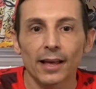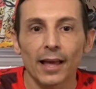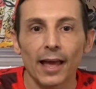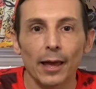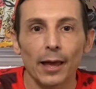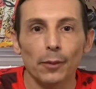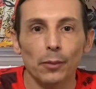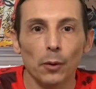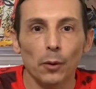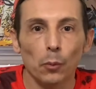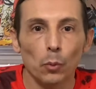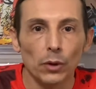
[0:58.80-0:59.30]

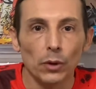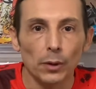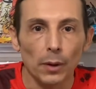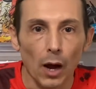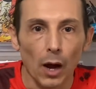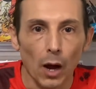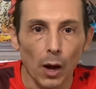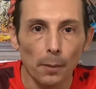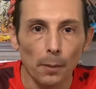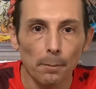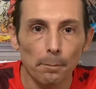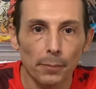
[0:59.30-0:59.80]
and then we
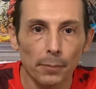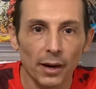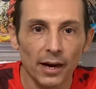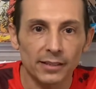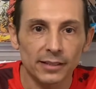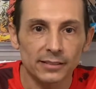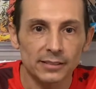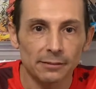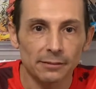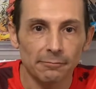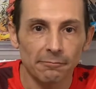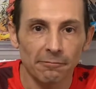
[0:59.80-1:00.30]

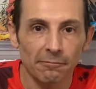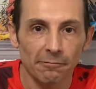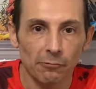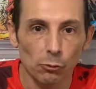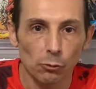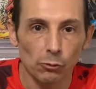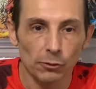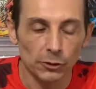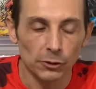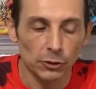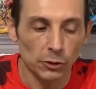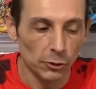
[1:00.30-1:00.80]
unbox them
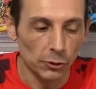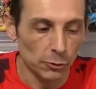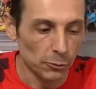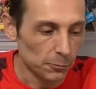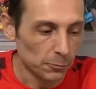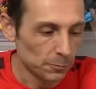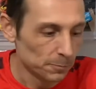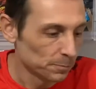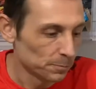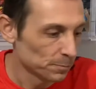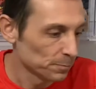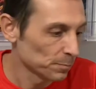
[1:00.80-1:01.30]
for you.
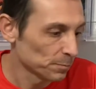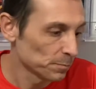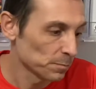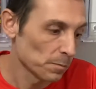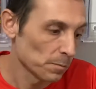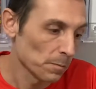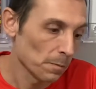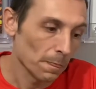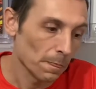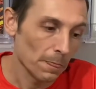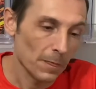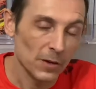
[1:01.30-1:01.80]

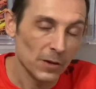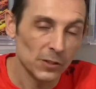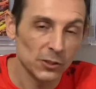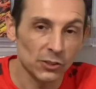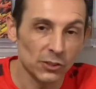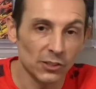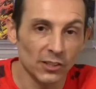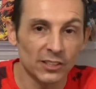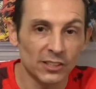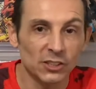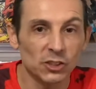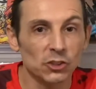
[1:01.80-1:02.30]
So
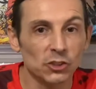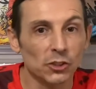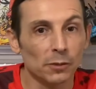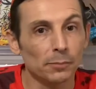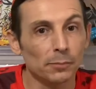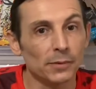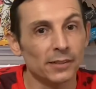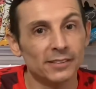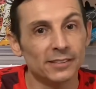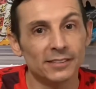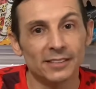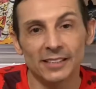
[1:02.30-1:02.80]
let's jump
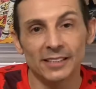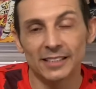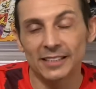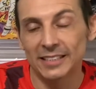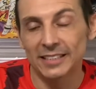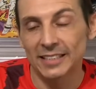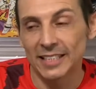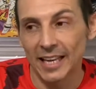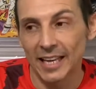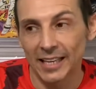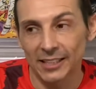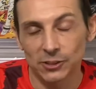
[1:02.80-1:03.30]
into these
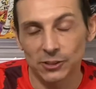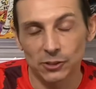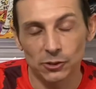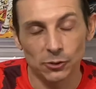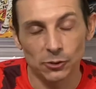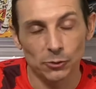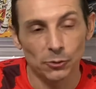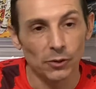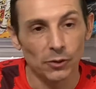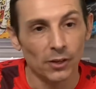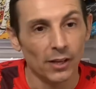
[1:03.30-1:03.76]
next two.